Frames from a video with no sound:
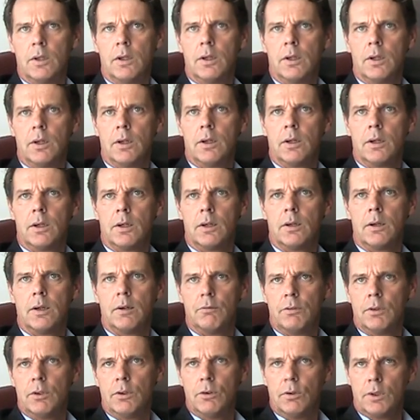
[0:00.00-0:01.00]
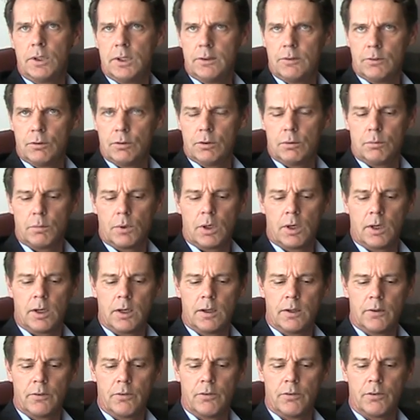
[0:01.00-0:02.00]
And we look into the
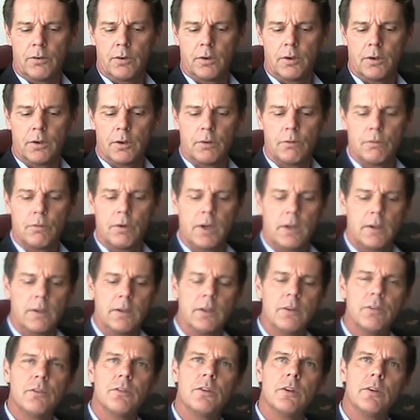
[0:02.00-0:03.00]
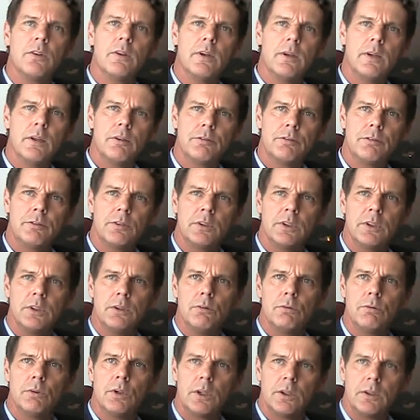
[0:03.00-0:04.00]
market, where is the delivery,
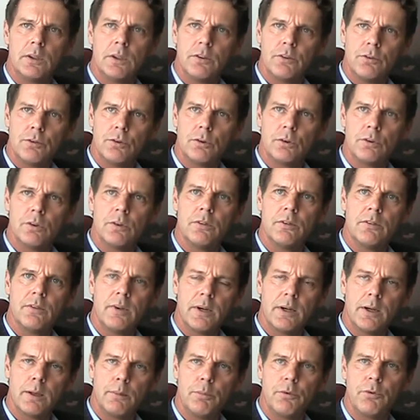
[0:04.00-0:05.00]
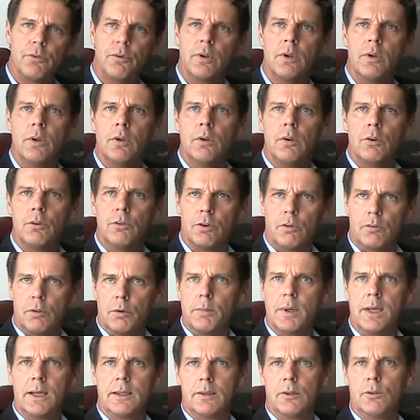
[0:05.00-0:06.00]
where is certain types. So we
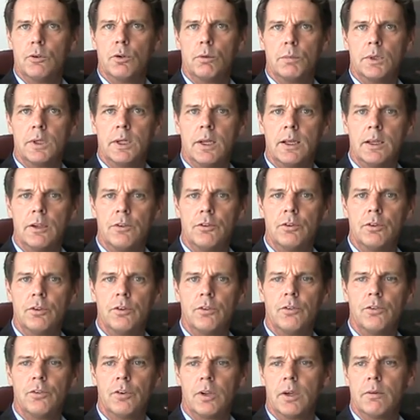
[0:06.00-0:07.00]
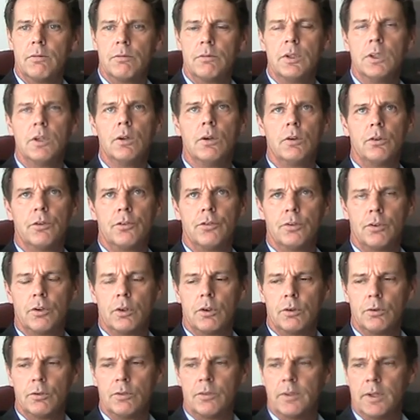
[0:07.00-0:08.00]
make the combinations, and we
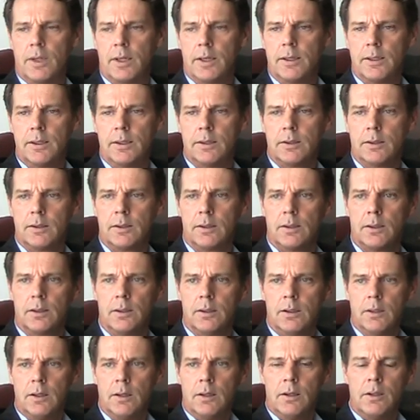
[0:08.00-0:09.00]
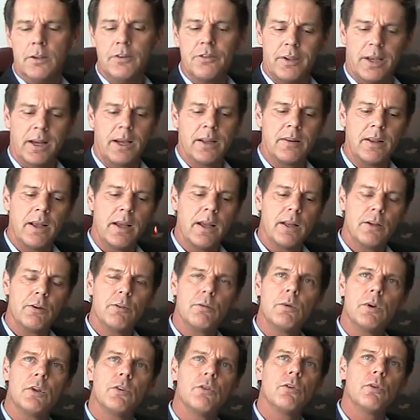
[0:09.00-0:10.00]
also take
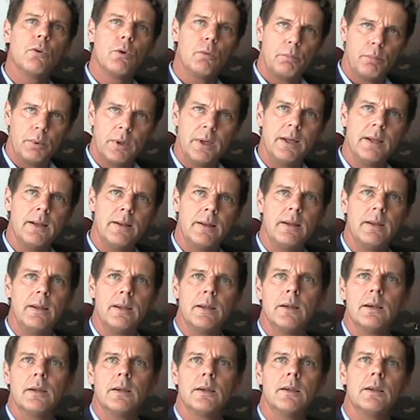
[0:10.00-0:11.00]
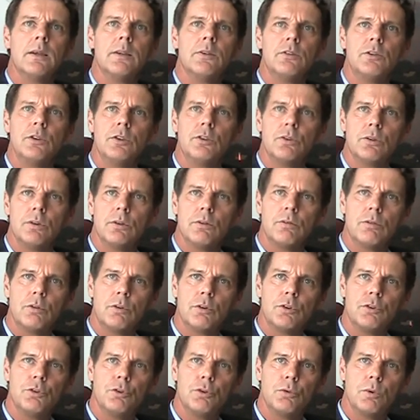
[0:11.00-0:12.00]
second-hand ones completely in return
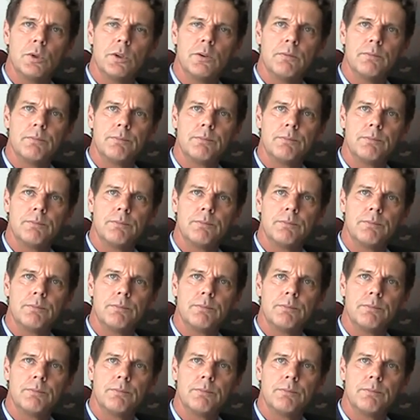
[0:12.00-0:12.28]
for a new one.